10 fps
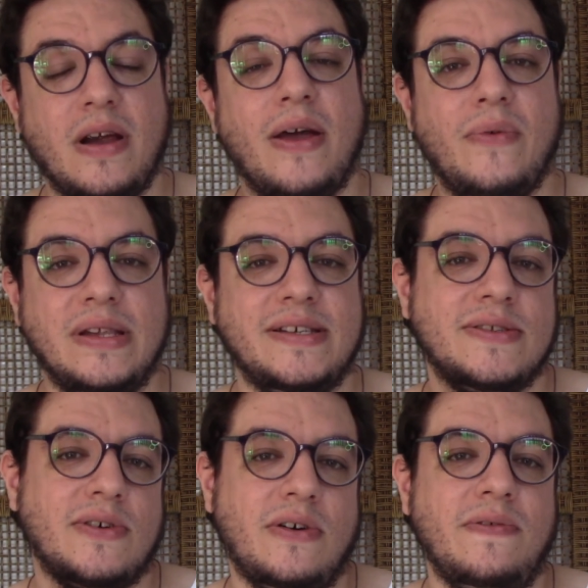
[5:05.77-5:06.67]
and we
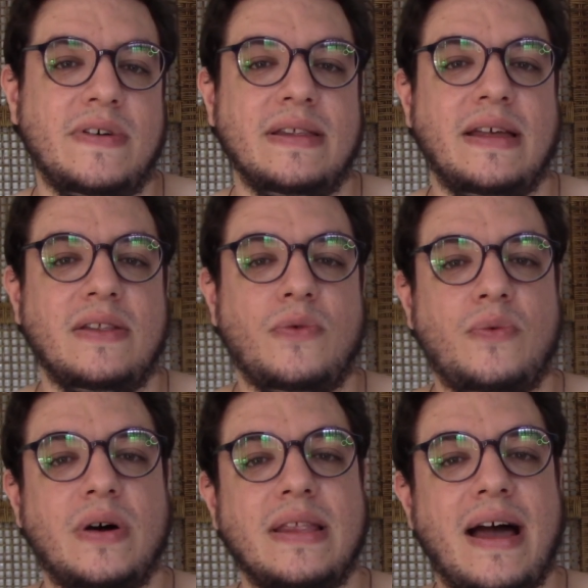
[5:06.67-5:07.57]
discovered that
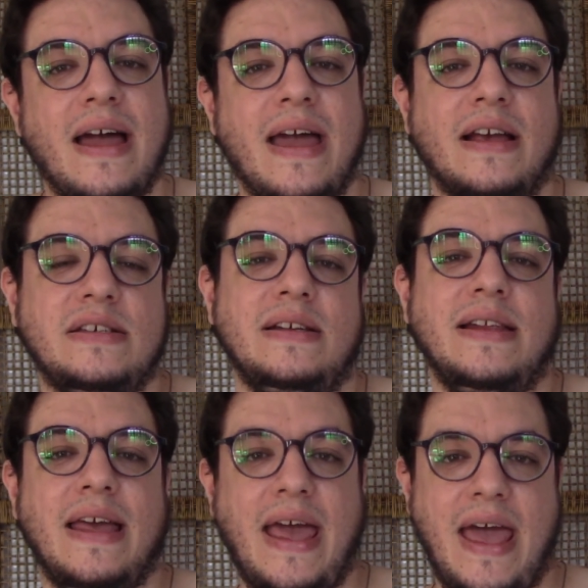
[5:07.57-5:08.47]
what I
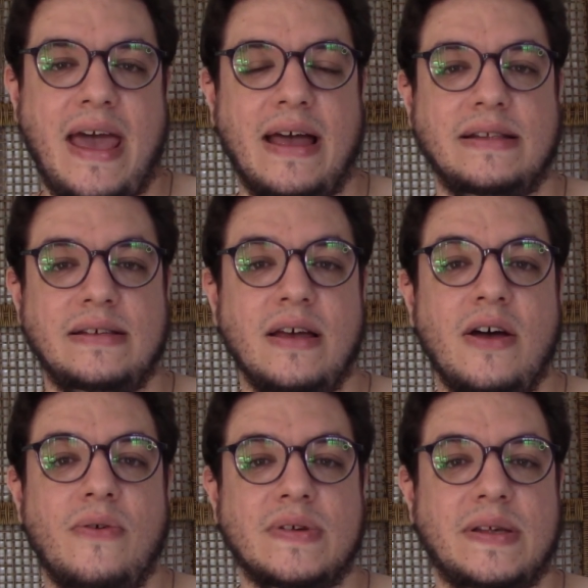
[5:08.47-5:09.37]
actually had
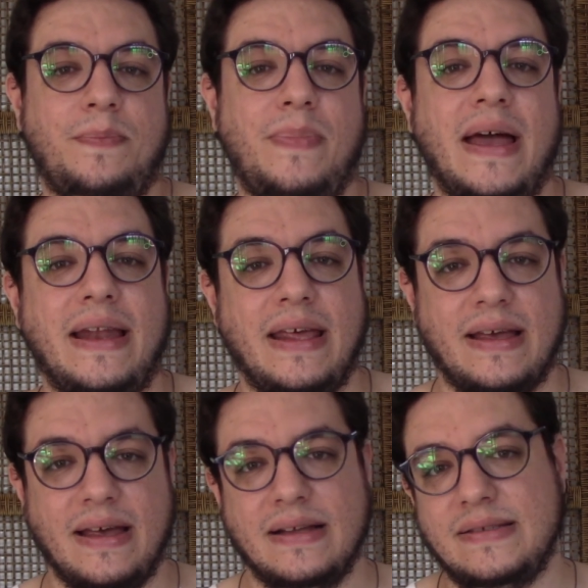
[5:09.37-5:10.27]
was a
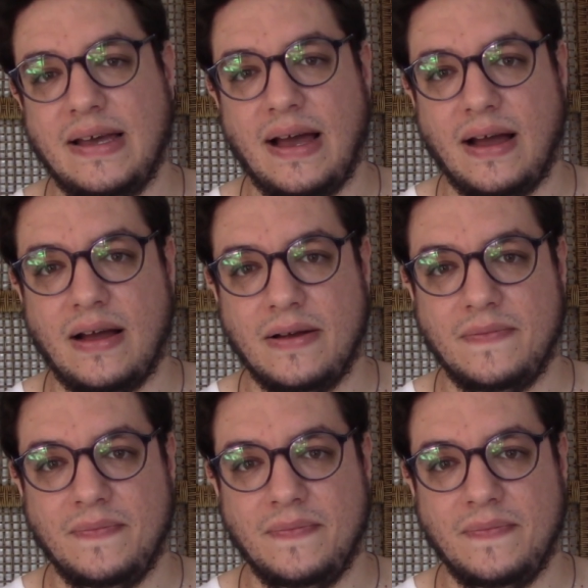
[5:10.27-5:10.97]
panic attack.